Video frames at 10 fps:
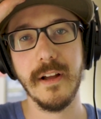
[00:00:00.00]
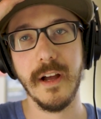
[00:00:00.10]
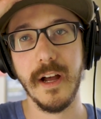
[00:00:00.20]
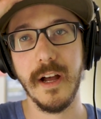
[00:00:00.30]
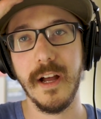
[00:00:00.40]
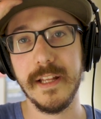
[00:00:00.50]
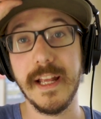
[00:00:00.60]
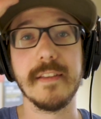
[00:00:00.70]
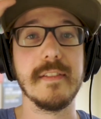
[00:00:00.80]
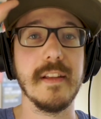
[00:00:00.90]

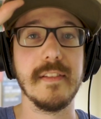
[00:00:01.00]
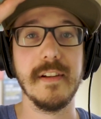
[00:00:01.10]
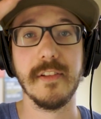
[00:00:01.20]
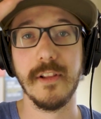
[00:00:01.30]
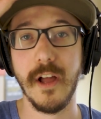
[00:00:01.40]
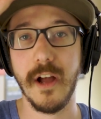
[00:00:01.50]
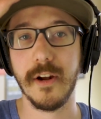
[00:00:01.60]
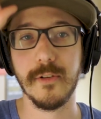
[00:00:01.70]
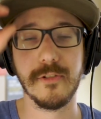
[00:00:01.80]
Yes, it is a lager.